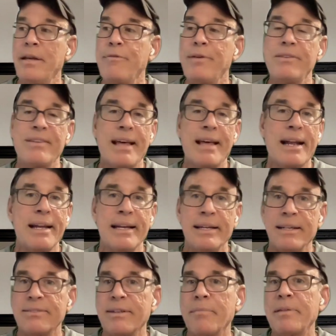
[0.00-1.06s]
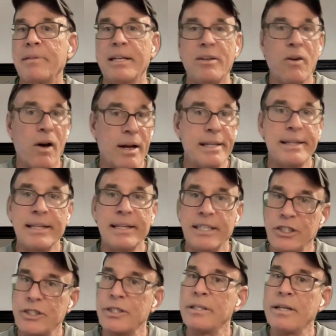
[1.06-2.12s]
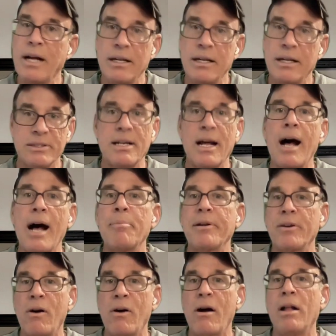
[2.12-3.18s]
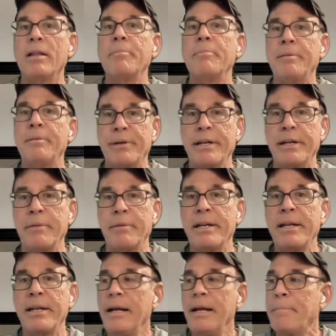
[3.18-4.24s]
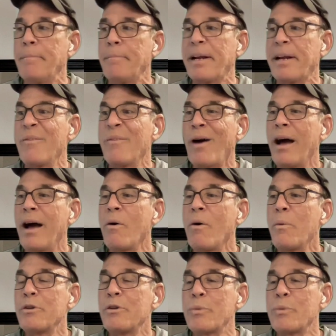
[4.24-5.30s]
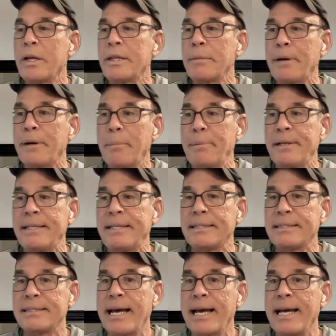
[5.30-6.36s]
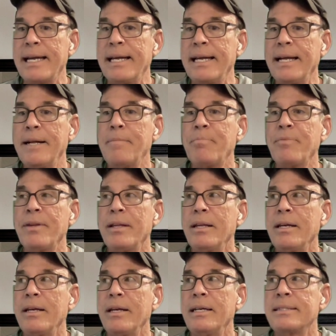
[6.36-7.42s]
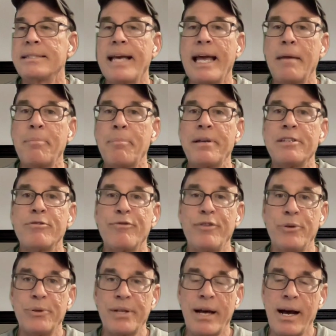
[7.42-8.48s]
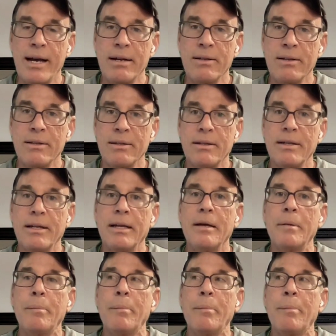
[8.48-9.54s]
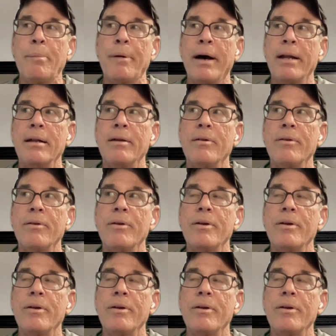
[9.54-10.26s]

If he's getting into something naughty that he shouldn't, I'll stop and call him and bring him in. But I always want the puppy to say, escape is futile, but